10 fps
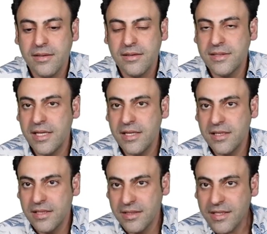You see,
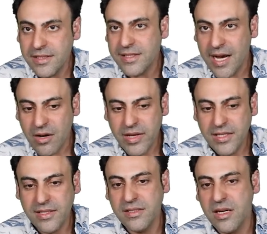this is how
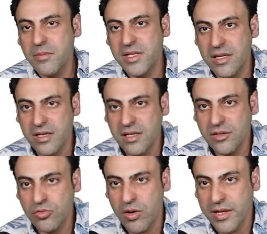easy it's going to be
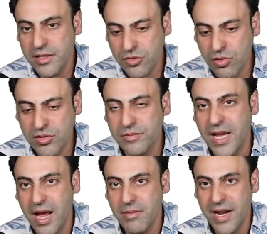drawing the structure of the
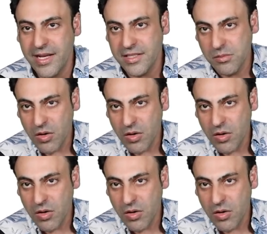amino acid.